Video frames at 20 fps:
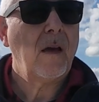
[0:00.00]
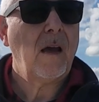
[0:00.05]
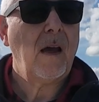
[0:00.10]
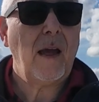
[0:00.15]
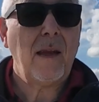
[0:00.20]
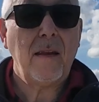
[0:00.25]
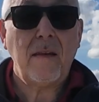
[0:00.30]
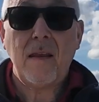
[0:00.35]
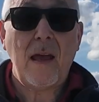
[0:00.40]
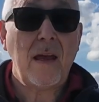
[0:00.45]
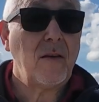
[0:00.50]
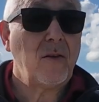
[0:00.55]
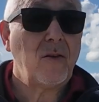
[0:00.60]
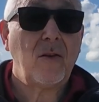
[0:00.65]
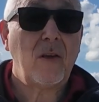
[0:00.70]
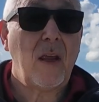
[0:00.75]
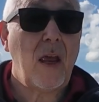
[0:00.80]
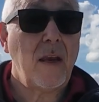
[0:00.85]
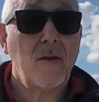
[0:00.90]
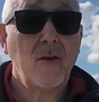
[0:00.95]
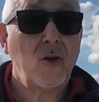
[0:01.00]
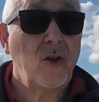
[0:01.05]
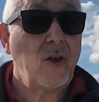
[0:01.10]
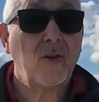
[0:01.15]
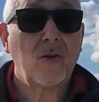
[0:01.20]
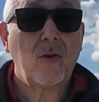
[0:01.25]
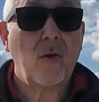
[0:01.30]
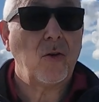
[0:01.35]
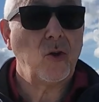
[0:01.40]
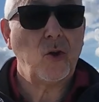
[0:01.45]
that then
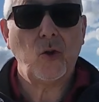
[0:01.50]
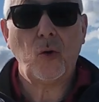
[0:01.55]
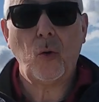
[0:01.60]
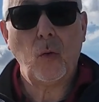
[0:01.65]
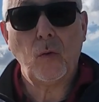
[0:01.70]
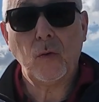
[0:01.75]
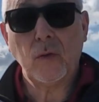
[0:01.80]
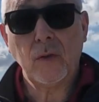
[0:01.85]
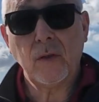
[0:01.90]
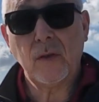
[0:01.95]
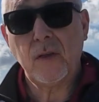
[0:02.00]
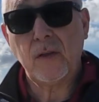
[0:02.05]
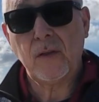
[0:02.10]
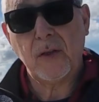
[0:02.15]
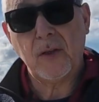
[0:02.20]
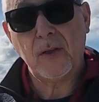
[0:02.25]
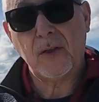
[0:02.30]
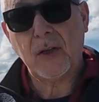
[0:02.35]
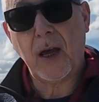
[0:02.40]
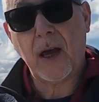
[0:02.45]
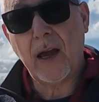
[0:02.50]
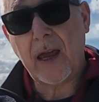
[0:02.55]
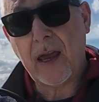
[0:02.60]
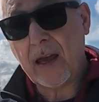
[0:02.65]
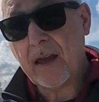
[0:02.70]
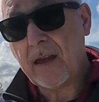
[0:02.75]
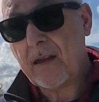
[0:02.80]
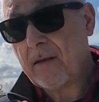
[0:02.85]
just got shortened to tyre.